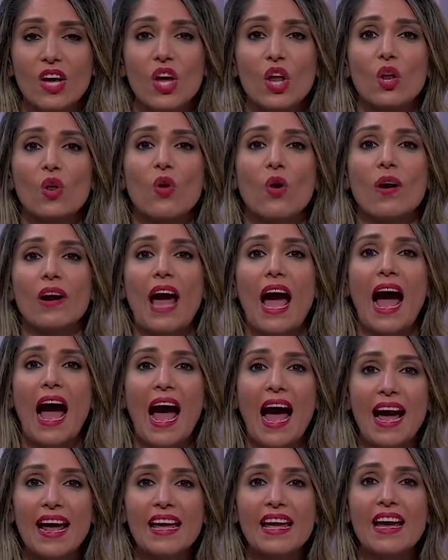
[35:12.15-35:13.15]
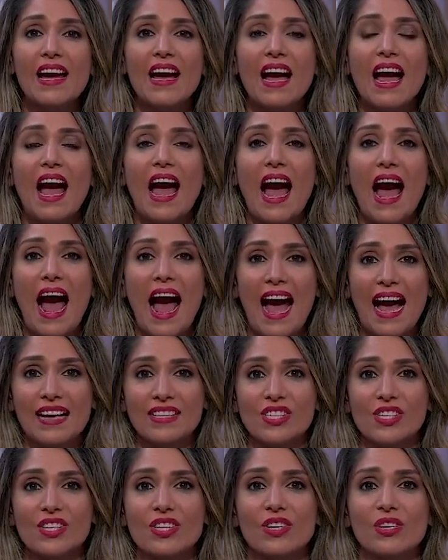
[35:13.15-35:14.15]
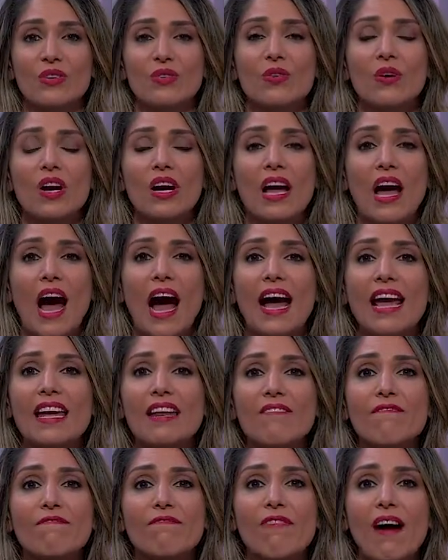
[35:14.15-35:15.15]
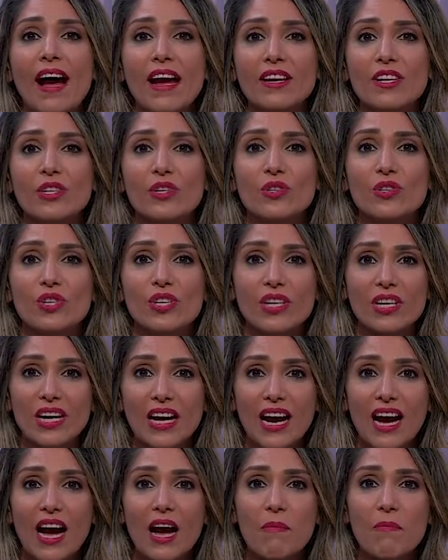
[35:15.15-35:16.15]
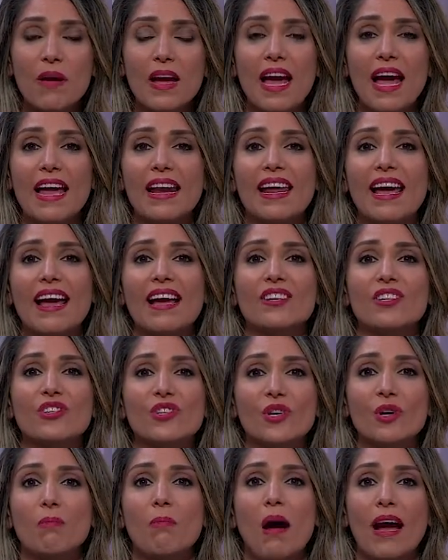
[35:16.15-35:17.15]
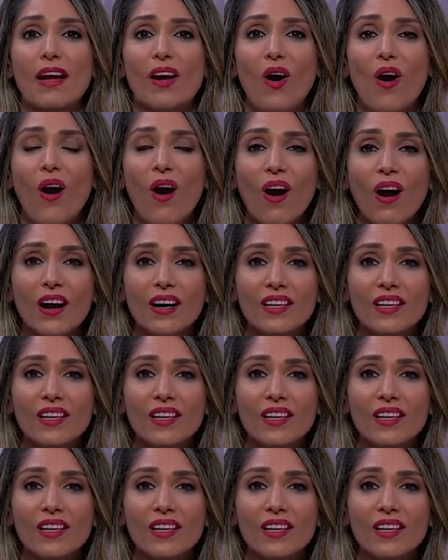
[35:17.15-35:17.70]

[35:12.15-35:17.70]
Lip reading: Lord, I ask you, I invite you to come and enter my heart,